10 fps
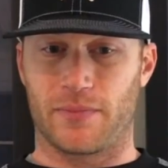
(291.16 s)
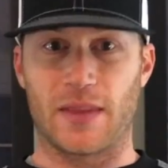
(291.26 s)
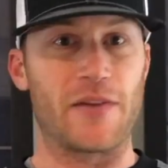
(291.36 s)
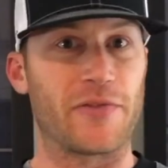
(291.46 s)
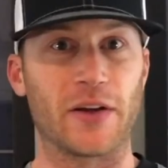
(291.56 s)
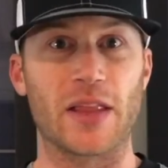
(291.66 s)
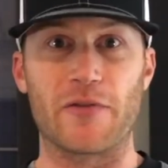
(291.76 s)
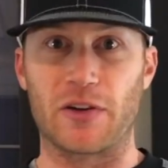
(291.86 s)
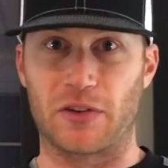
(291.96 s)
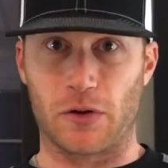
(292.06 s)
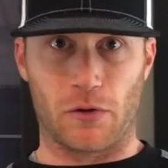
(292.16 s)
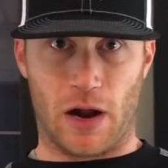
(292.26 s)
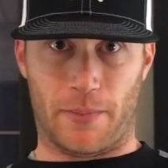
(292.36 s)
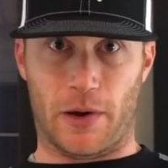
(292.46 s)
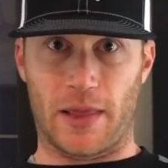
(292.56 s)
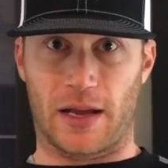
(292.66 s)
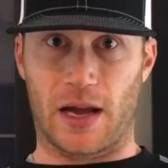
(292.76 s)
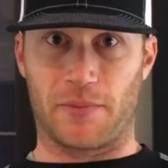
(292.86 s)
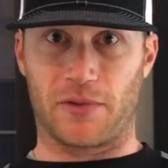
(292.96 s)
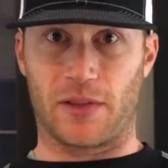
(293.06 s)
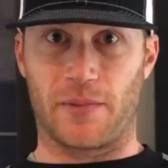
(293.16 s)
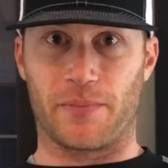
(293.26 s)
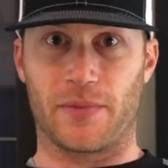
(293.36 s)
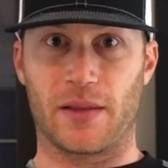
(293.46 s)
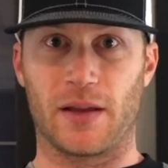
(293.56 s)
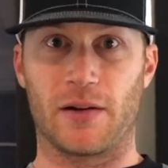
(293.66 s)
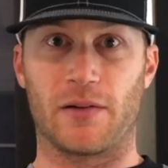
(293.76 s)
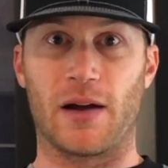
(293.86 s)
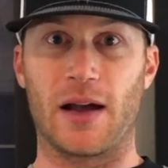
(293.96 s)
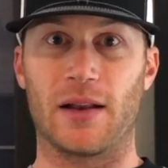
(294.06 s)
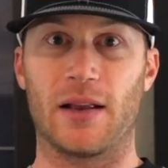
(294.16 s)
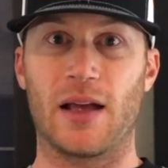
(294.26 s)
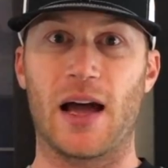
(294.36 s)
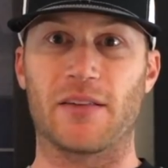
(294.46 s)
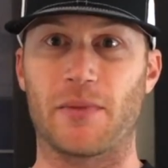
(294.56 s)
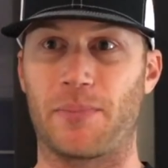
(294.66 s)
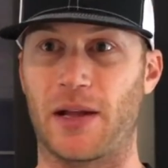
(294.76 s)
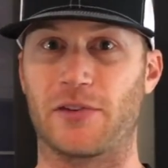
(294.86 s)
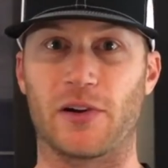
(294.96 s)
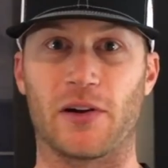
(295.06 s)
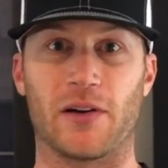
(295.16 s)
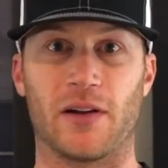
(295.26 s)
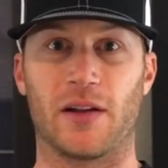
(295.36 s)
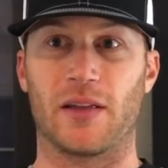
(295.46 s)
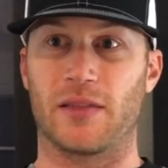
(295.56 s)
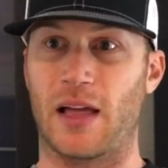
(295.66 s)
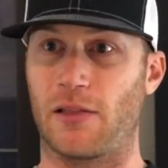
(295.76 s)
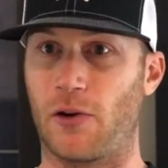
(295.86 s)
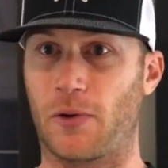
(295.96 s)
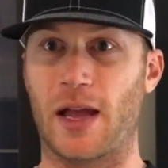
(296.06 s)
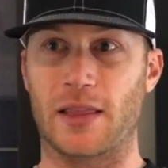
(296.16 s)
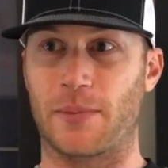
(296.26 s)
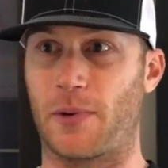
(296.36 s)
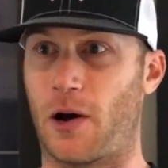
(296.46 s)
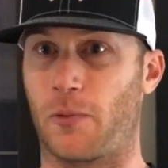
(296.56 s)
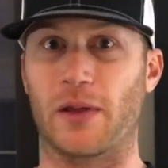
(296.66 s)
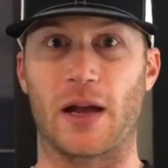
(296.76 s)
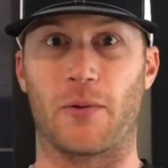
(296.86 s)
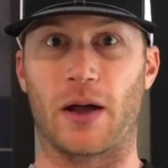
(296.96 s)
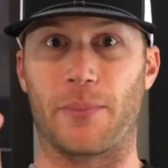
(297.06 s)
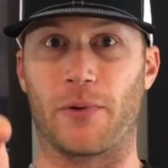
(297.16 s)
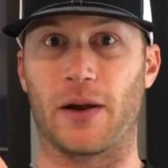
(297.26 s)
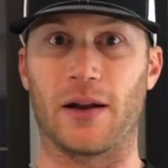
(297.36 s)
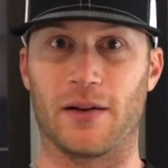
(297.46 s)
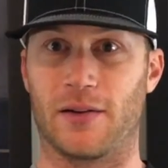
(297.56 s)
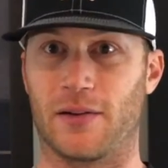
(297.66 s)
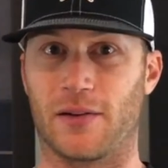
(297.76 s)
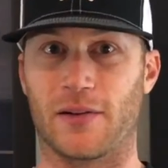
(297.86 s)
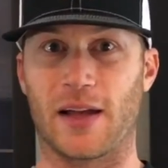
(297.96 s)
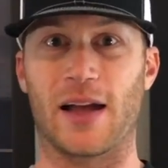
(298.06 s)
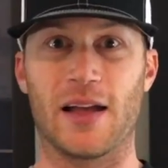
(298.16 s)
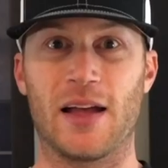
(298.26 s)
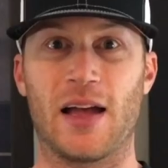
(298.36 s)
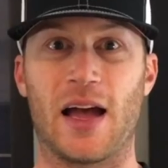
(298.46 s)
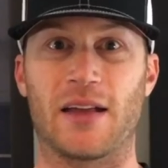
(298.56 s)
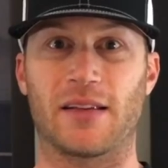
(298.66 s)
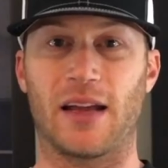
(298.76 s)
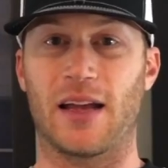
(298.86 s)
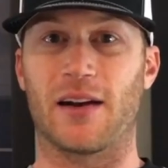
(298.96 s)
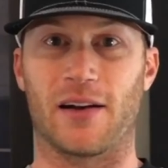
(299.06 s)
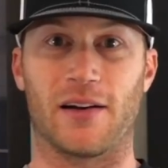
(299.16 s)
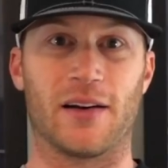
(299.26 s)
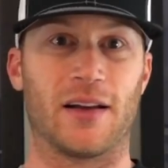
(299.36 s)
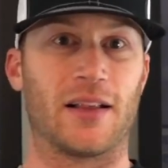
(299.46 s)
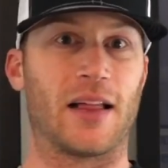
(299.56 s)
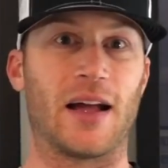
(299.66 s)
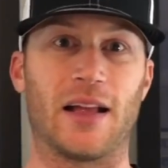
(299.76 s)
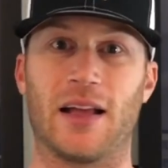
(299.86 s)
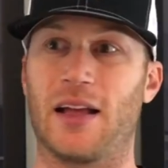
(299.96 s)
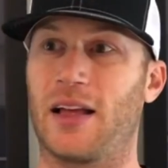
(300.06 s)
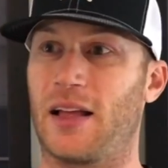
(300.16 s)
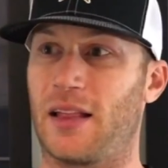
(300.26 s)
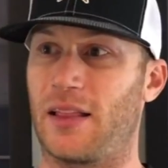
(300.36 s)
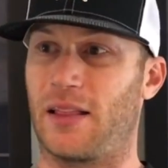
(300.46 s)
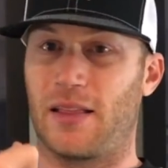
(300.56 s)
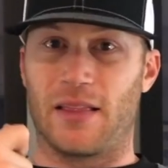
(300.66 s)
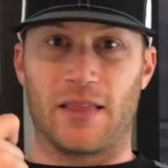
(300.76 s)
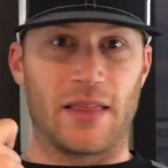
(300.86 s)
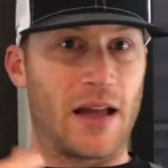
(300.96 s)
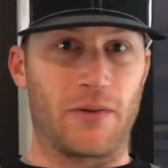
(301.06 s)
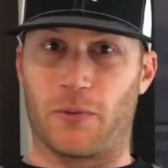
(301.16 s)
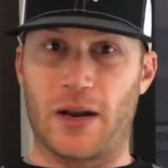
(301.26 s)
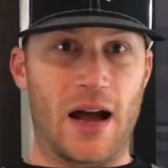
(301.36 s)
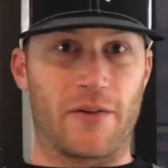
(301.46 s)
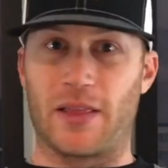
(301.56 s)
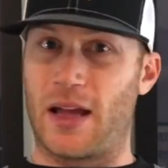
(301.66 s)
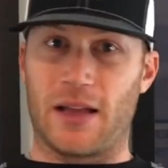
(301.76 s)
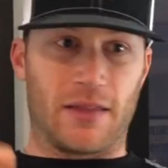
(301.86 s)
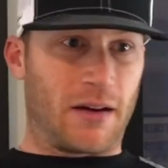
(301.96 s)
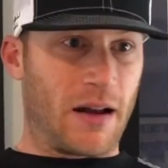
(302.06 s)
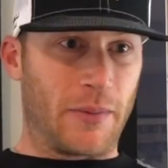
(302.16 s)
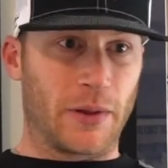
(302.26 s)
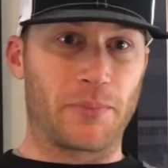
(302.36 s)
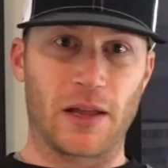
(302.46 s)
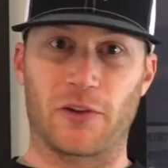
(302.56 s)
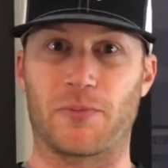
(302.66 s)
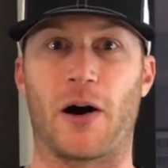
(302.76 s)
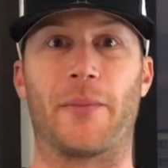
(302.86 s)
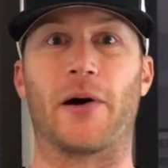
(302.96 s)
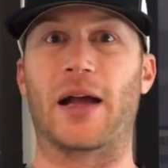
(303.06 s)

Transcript: they field every single ground ball that comes to them, right? As a pitcher, they locate the ball where they want to put it, okay? As a hitter, like they whatever they're able to play the small ball